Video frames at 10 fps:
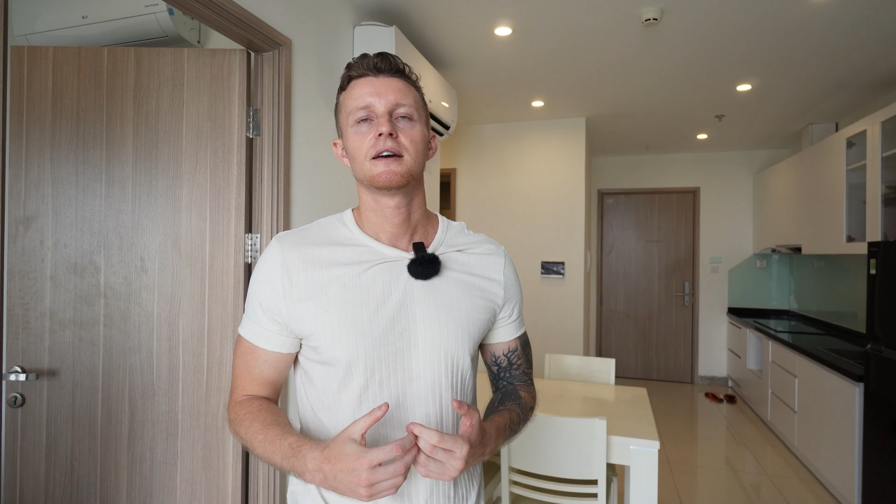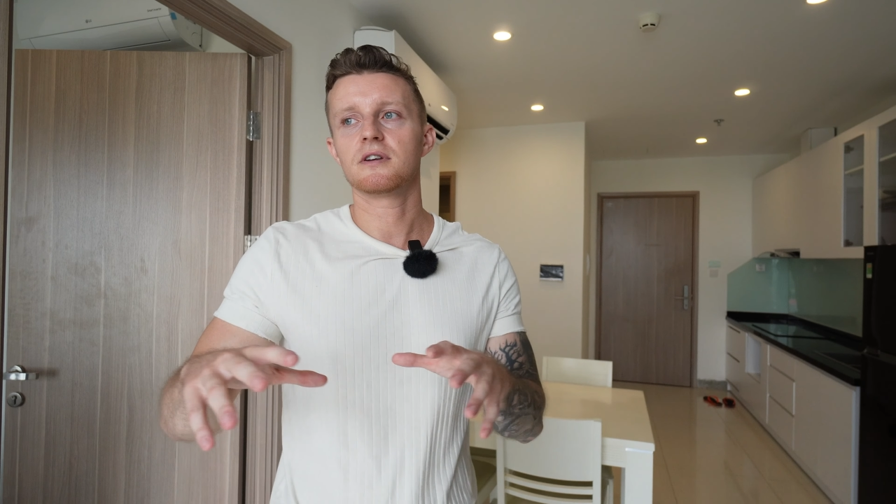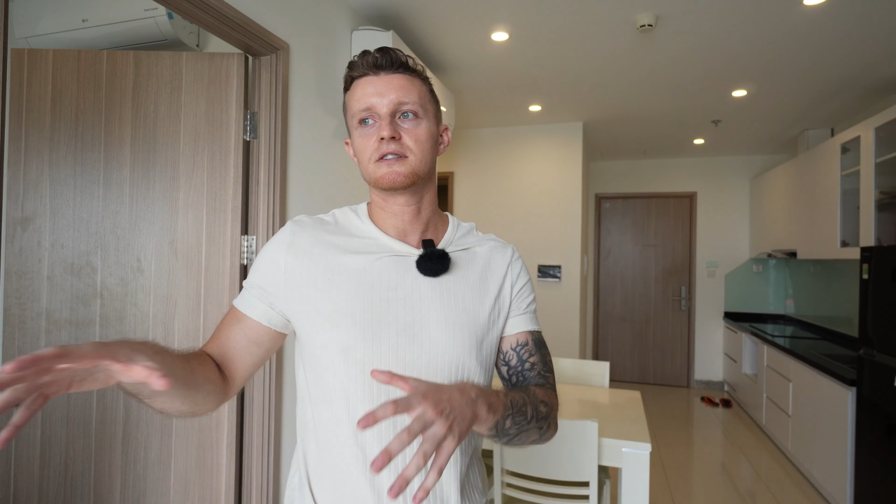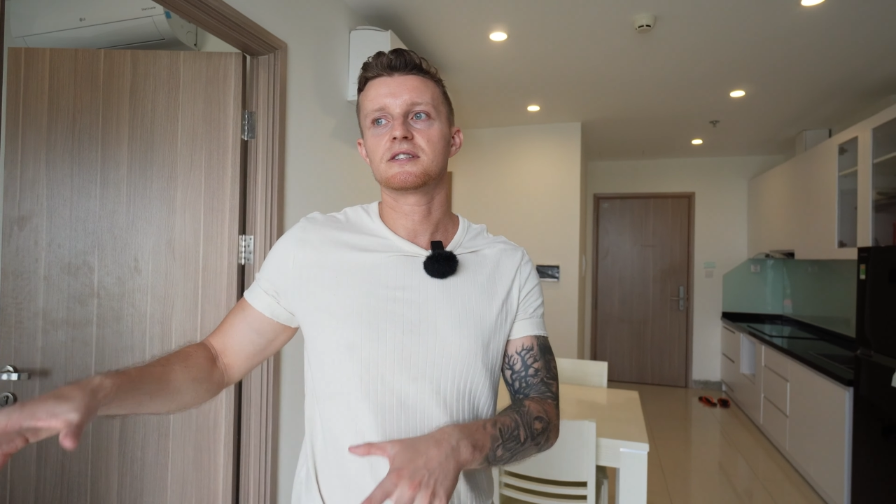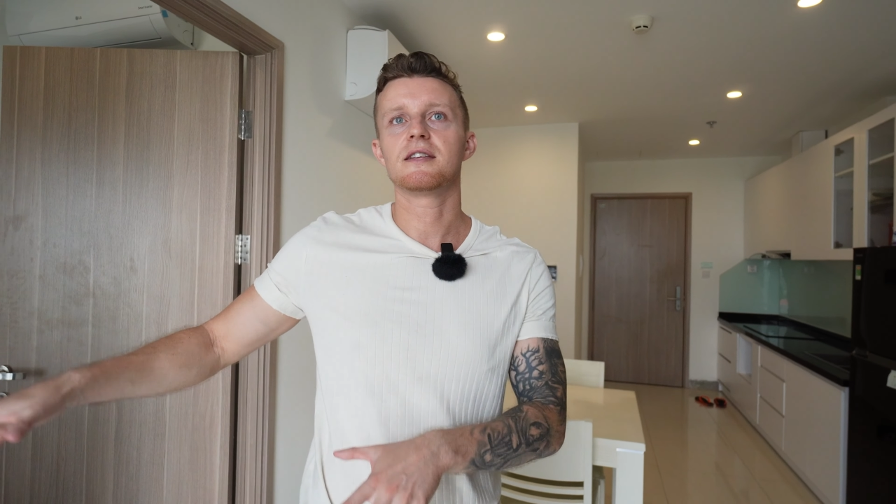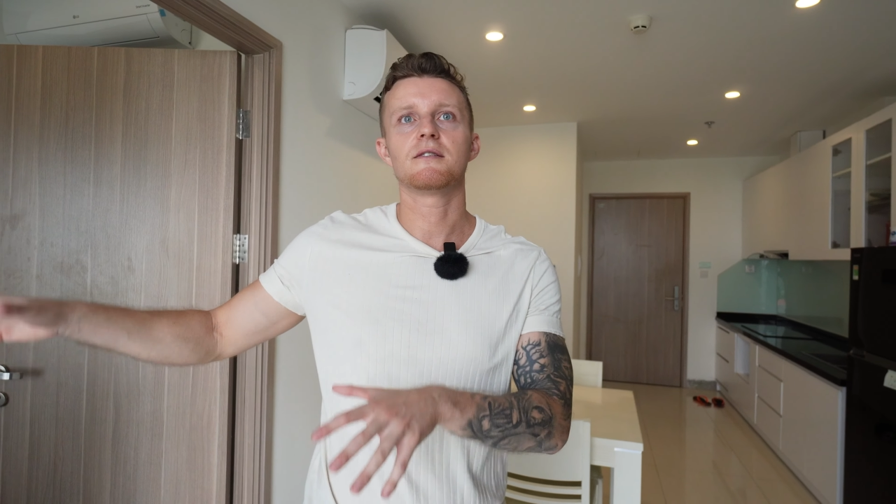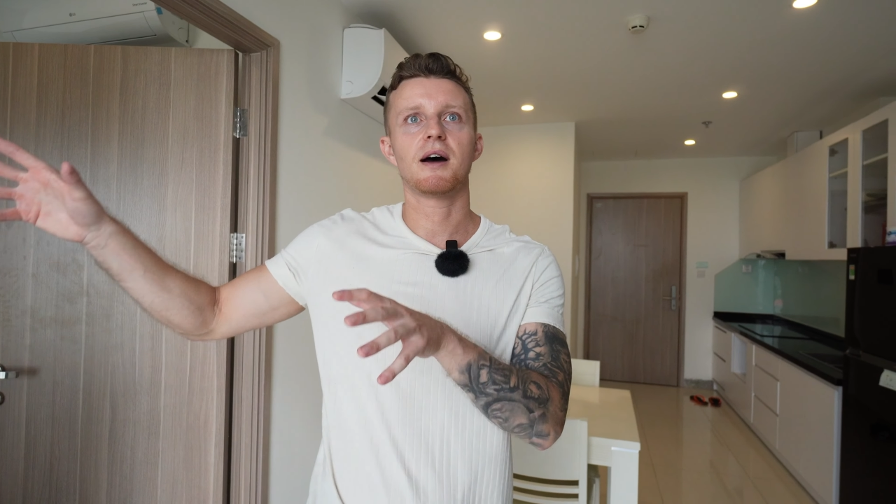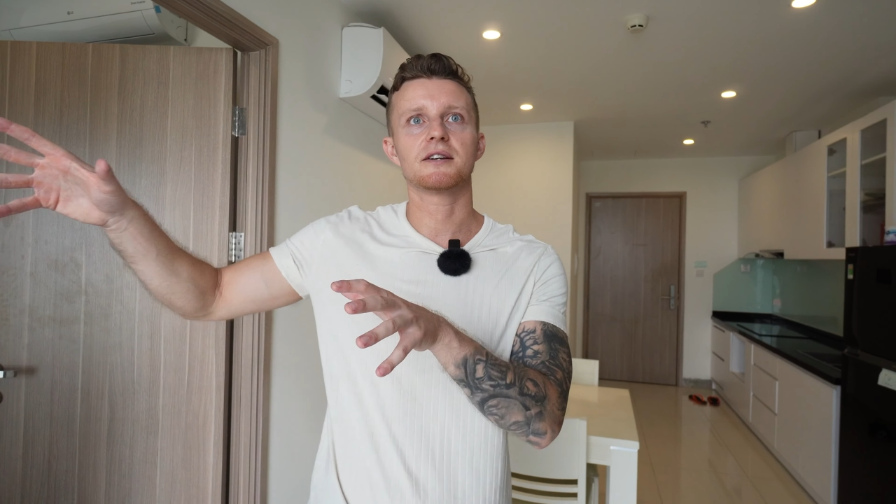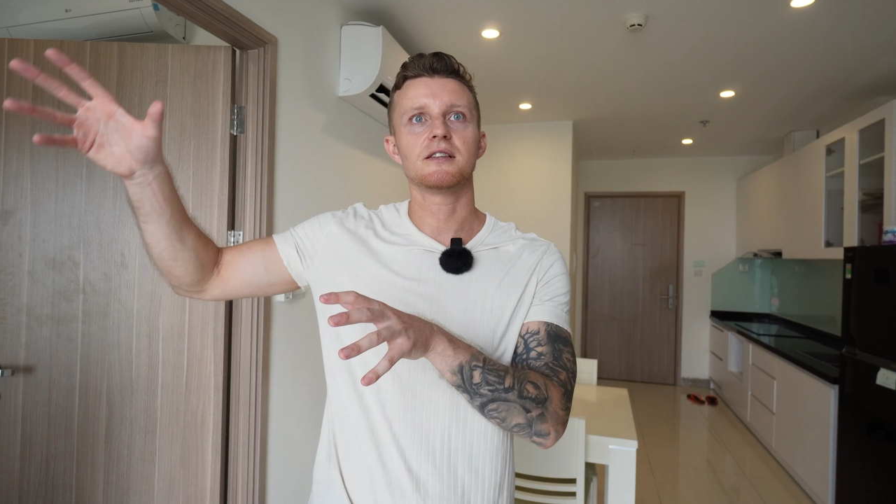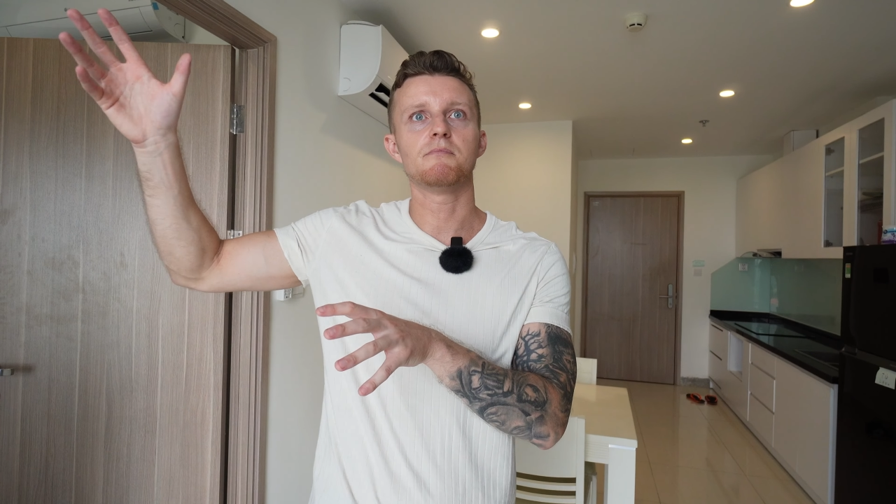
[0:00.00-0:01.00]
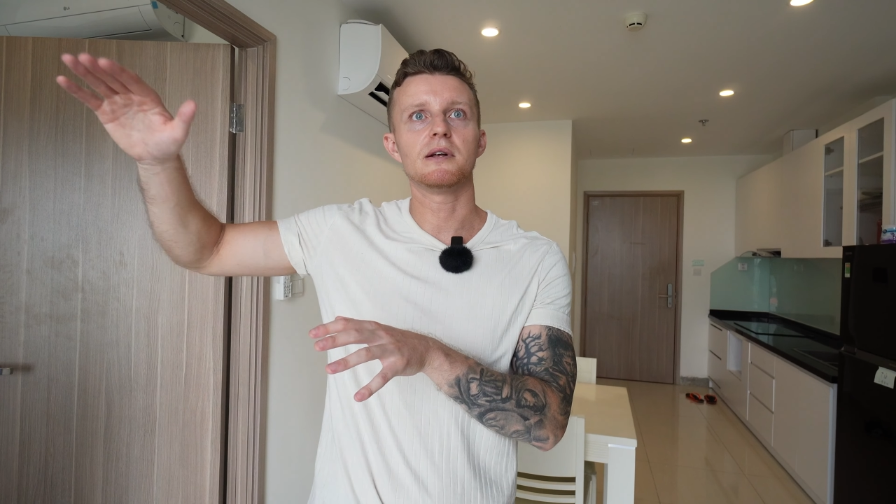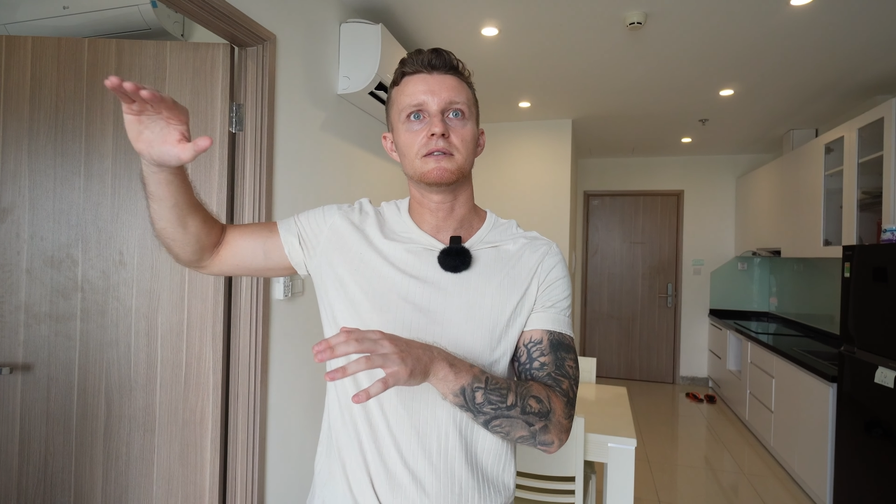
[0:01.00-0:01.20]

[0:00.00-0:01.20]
you can see them actually